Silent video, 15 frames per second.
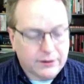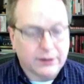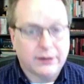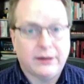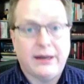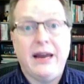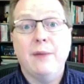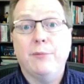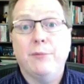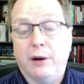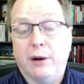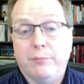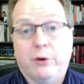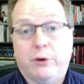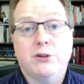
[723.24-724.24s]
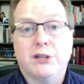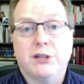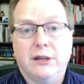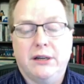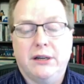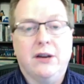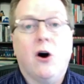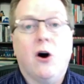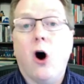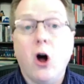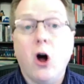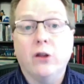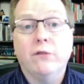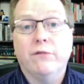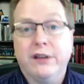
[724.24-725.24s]
camera person in
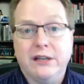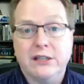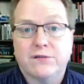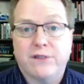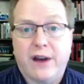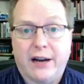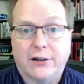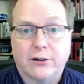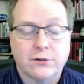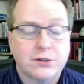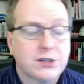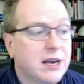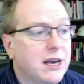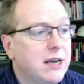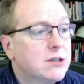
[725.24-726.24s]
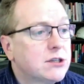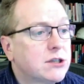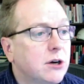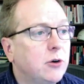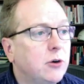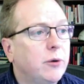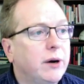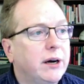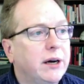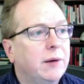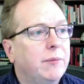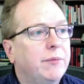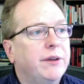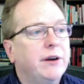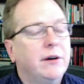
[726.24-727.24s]
all of these factors.
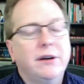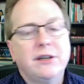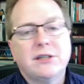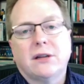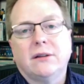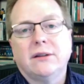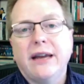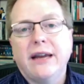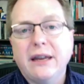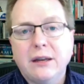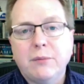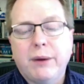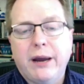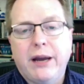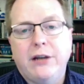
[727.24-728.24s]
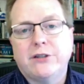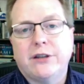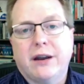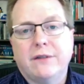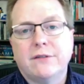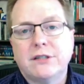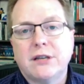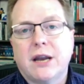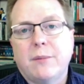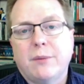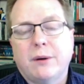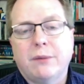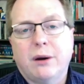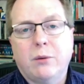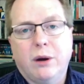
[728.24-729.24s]
So there is a landing page that I've set up
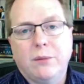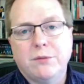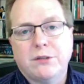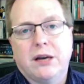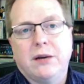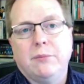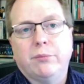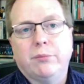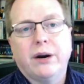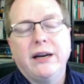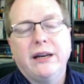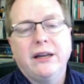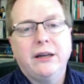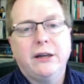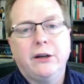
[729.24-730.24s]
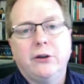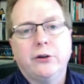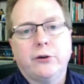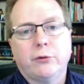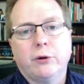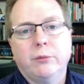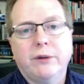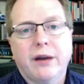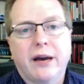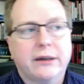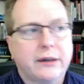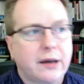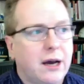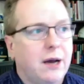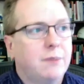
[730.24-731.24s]
on my website,
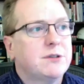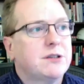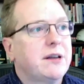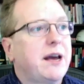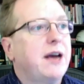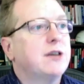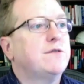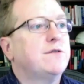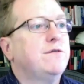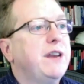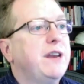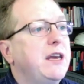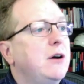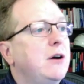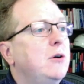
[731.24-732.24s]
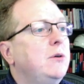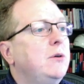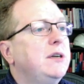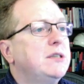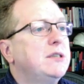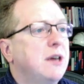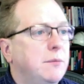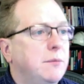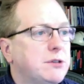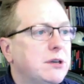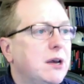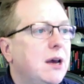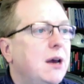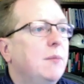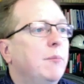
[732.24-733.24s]
brighthillgroup.com/video tips,
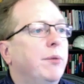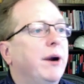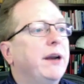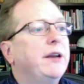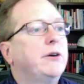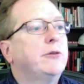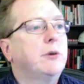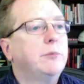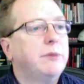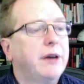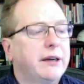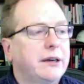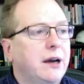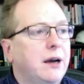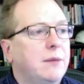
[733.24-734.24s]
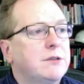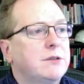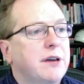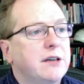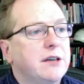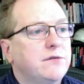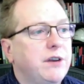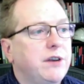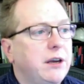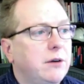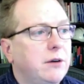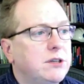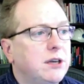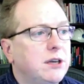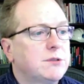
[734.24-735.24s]
brighthillgroup.com/video
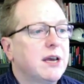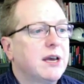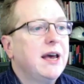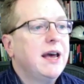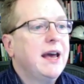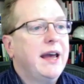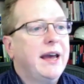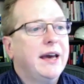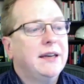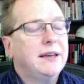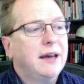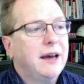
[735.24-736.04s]
tips. And